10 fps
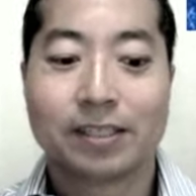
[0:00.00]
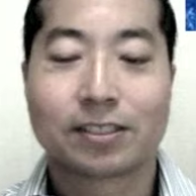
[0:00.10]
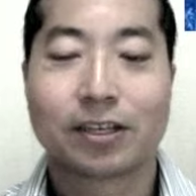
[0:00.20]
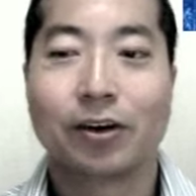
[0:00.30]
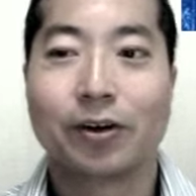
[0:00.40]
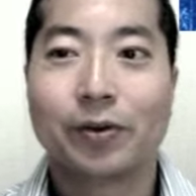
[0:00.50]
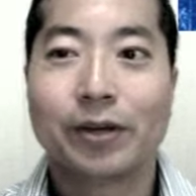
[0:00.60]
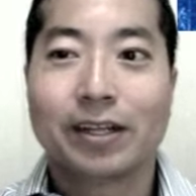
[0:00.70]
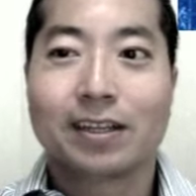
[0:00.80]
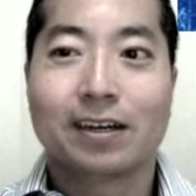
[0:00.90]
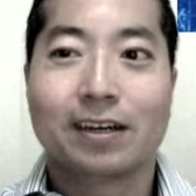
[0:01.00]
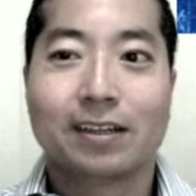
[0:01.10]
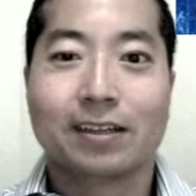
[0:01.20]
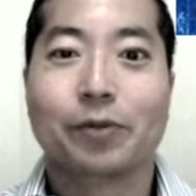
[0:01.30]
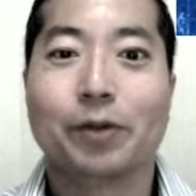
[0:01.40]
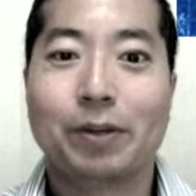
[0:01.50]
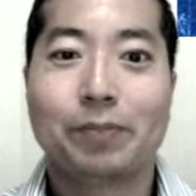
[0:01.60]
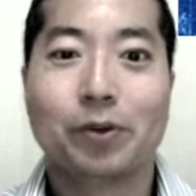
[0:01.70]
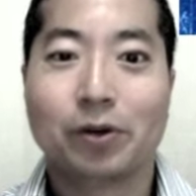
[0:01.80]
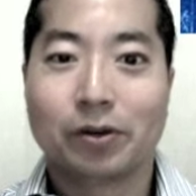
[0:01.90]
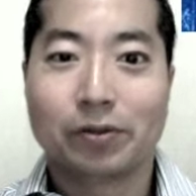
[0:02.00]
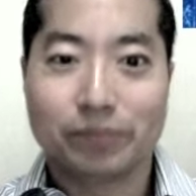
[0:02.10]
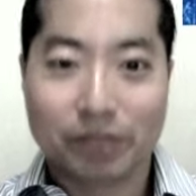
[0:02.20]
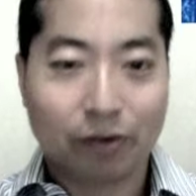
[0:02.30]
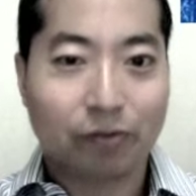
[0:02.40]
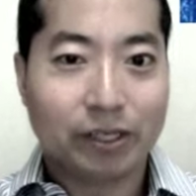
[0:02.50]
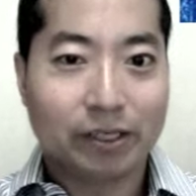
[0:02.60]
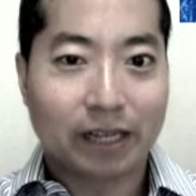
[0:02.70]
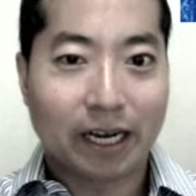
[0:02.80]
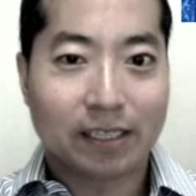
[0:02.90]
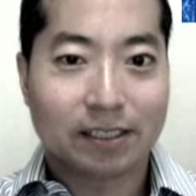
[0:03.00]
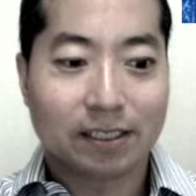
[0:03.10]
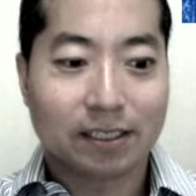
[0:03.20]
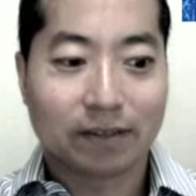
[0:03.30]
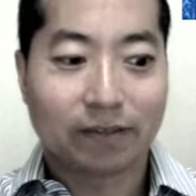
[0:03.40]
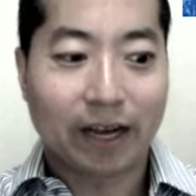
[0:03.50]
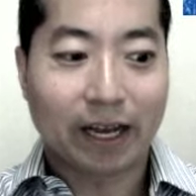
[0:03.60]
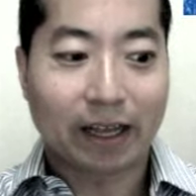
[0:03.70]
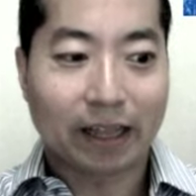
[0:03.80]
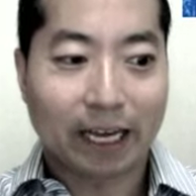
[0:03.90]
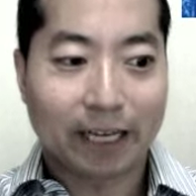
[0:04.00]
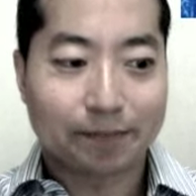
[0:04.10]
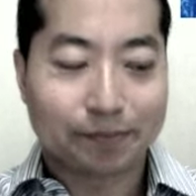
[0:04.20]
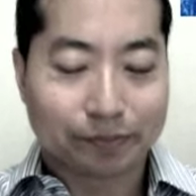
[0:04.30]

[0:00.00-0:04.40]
So what people don't realize is the fact that